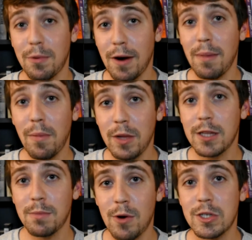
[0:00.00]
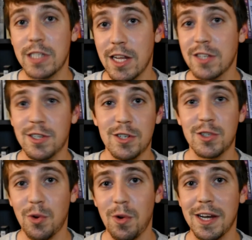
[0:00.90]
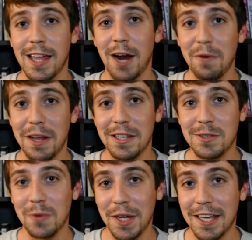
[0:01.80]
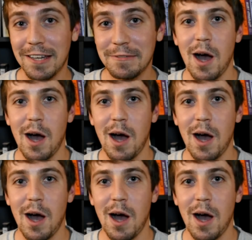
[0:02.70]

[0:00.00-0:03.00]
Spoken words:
probably the most sinister story that I read this week.